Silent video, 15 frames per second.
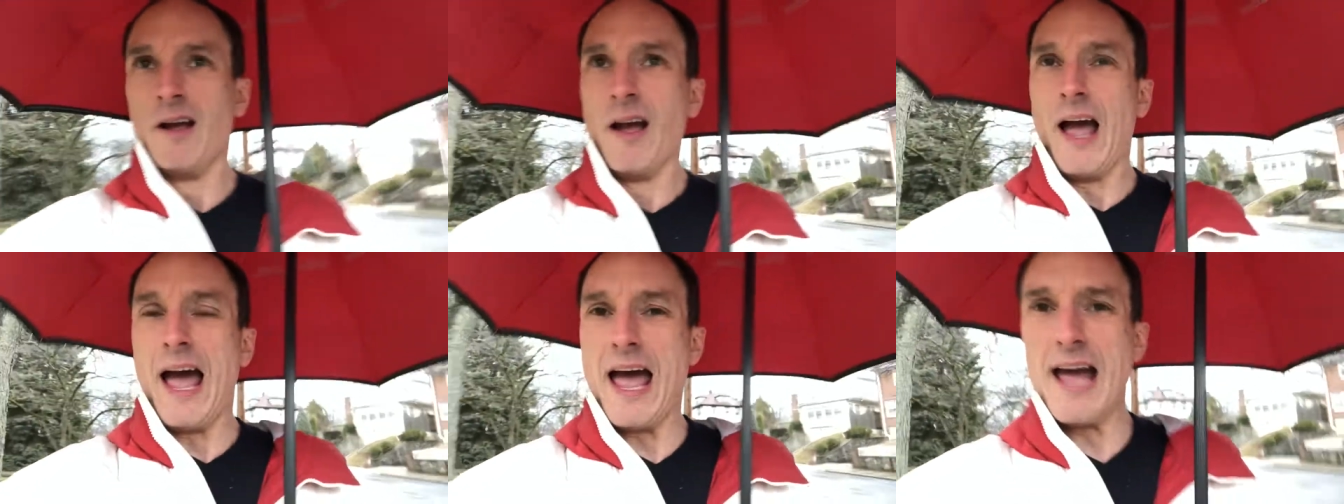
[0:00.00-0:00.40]

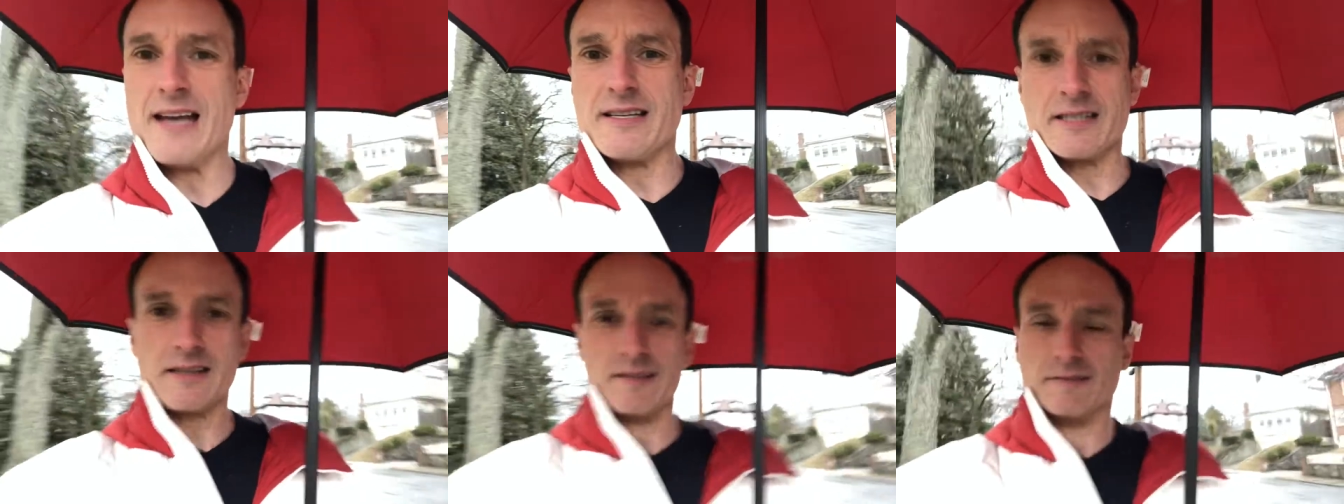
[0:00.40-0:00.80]
And
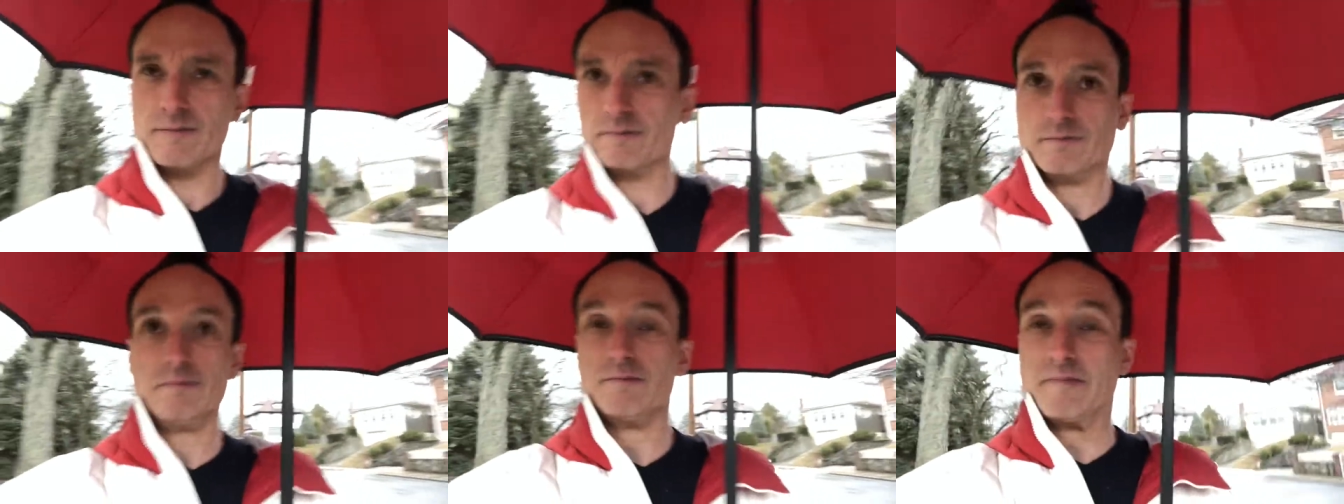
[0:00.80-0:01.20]

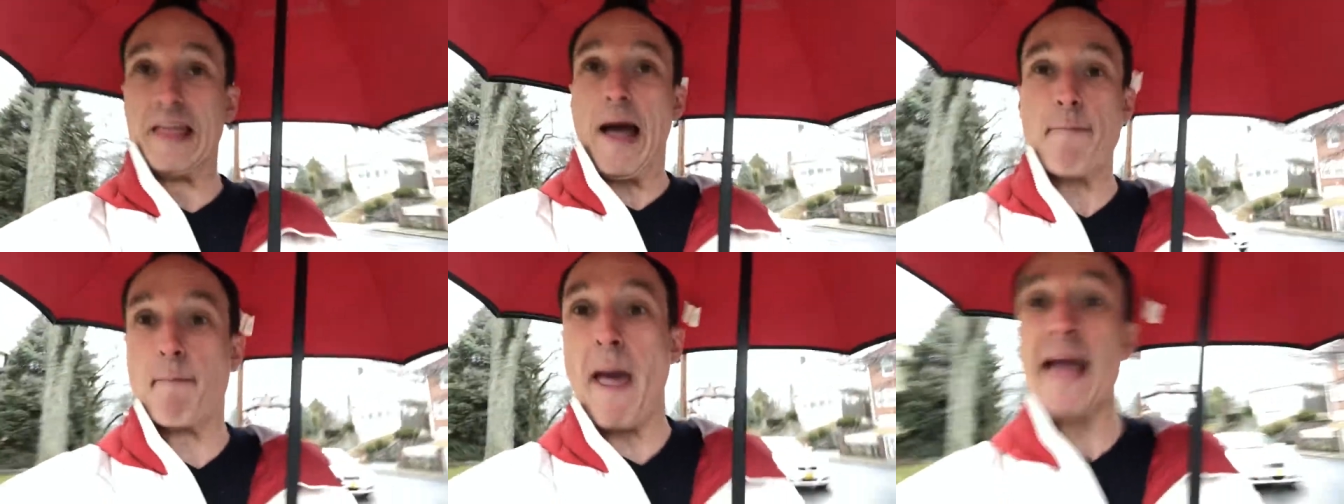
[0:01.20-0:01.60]

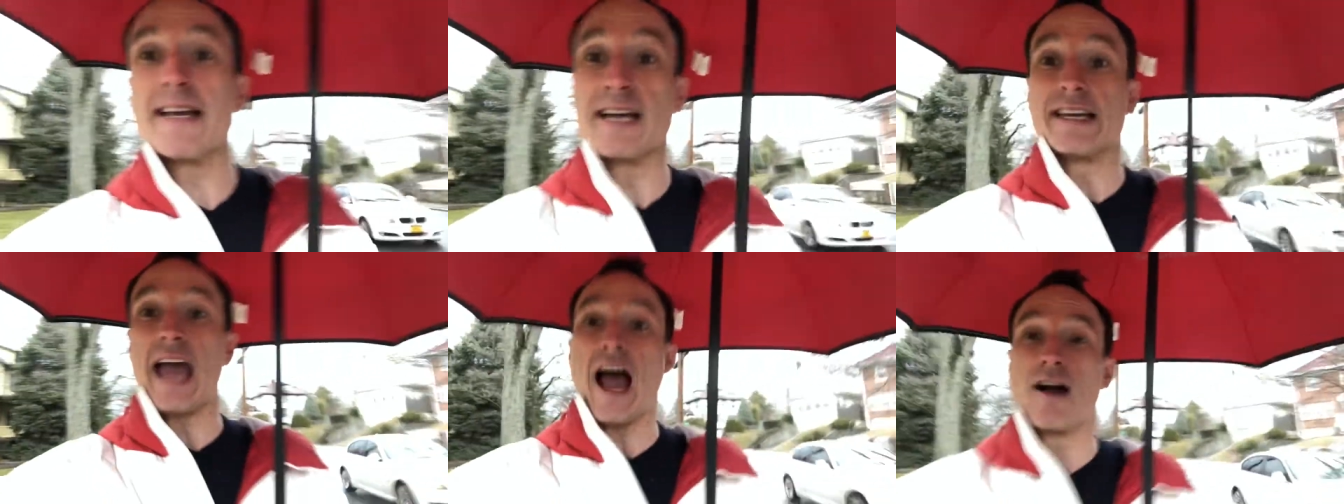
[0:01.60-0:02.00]
that bank
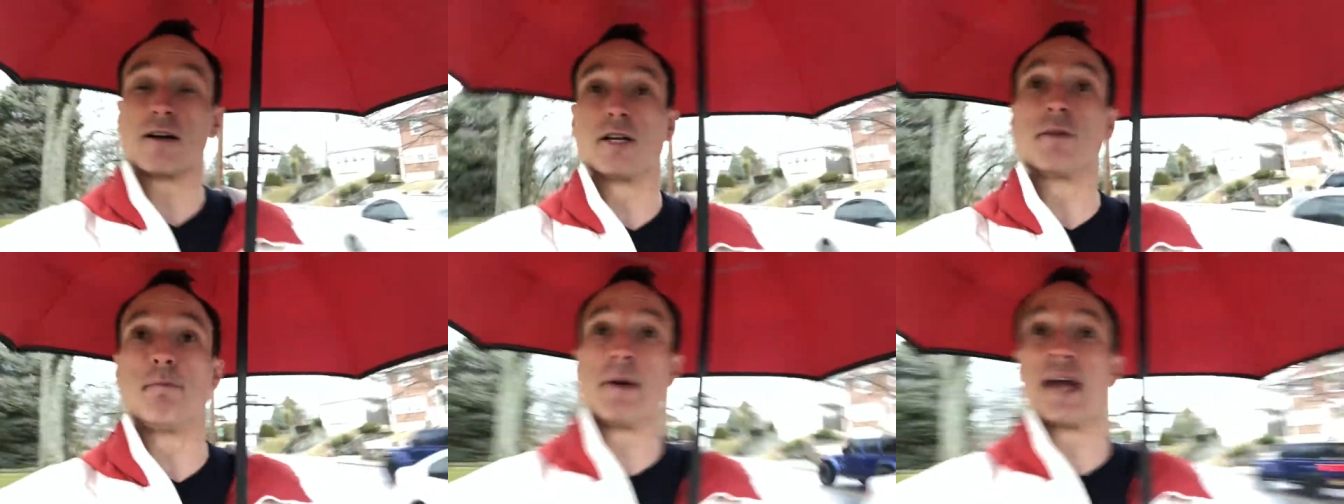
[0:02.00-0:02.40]
account
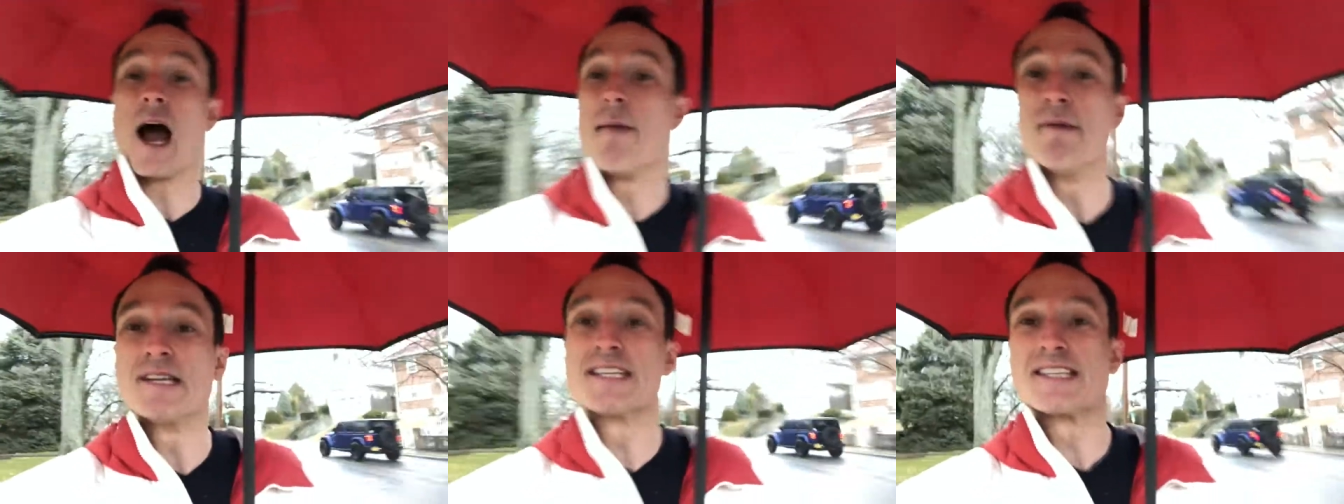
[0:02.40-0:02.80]
could
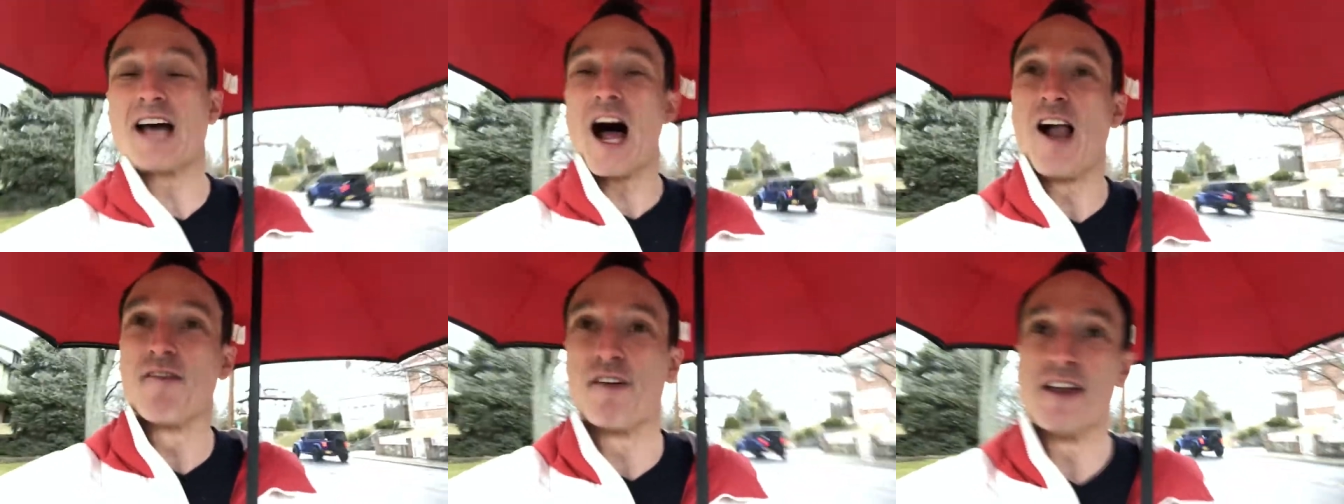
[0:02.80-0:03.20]
become
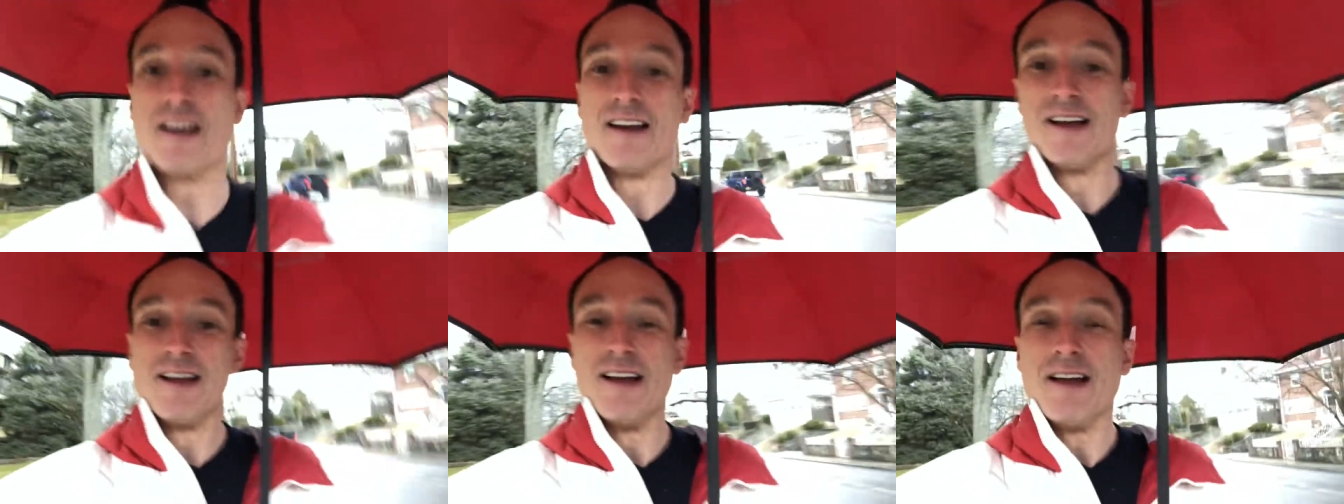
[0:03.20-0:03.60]
insolvent.
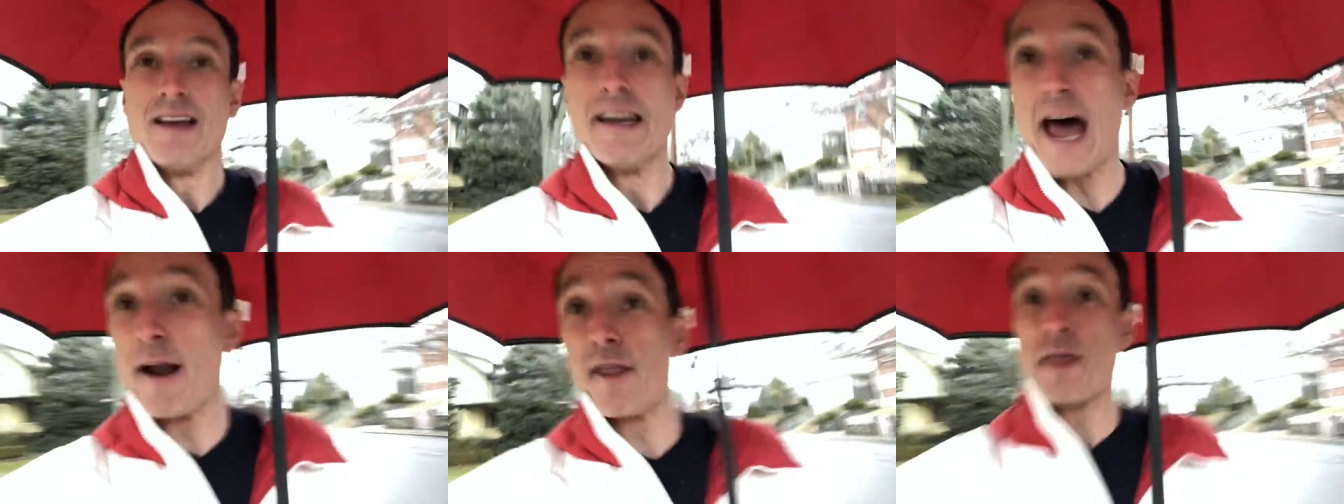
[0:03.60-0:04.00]

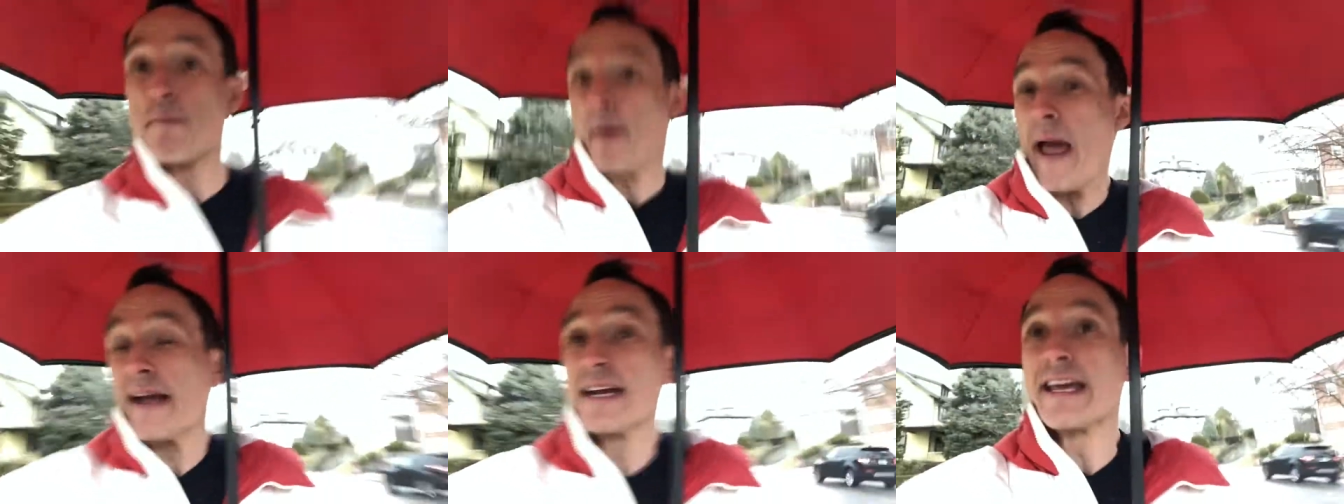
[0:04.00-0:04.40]
Not only the
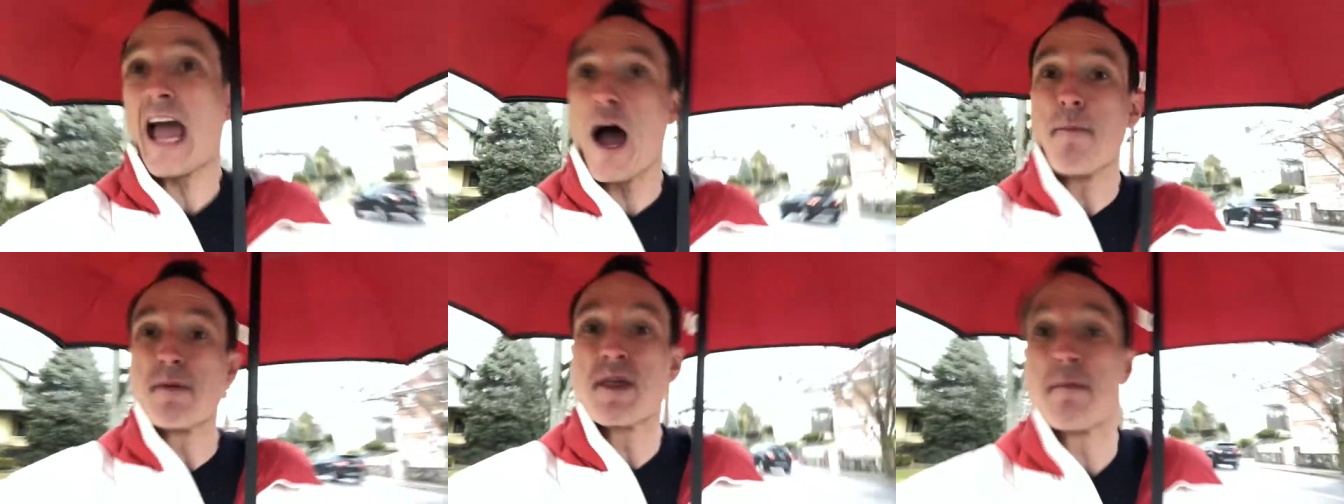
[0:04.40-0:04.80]
bank
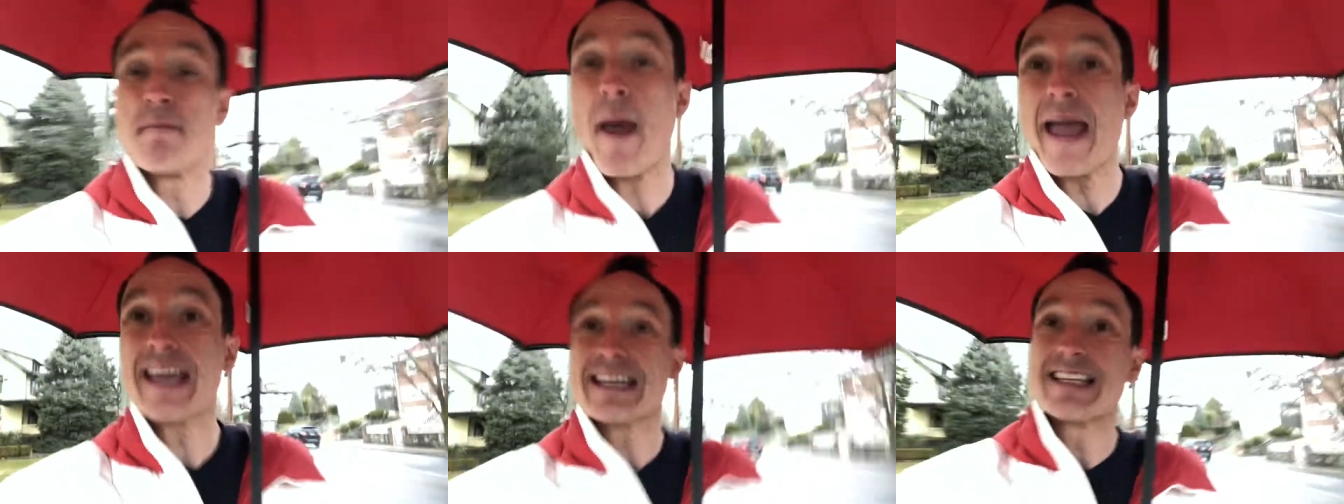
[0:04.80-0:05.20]
account, but the
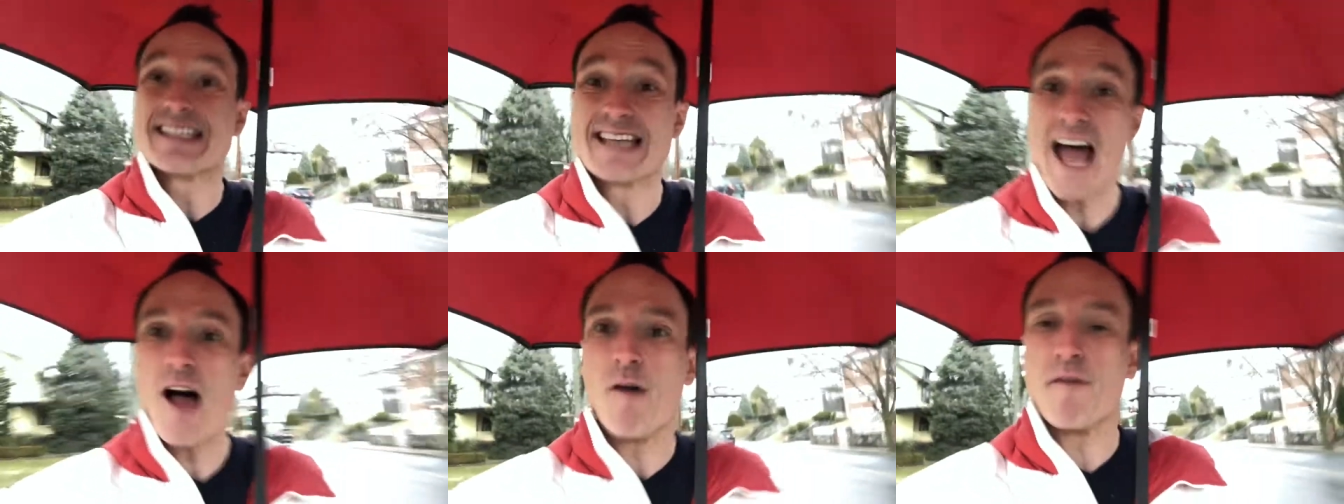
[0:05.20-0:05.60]
bank
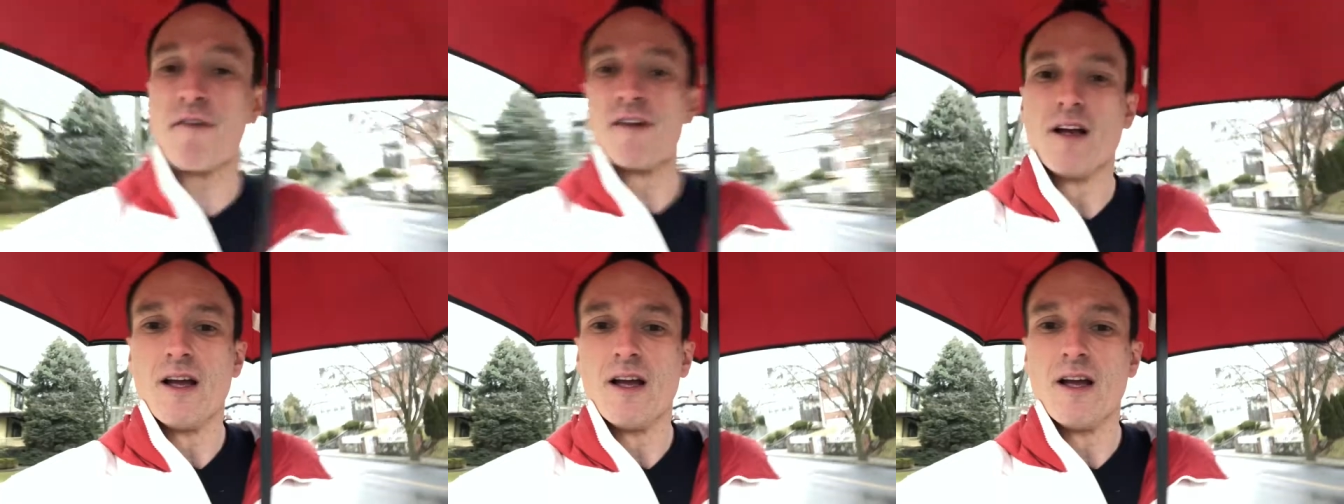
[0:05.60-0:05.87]
itself.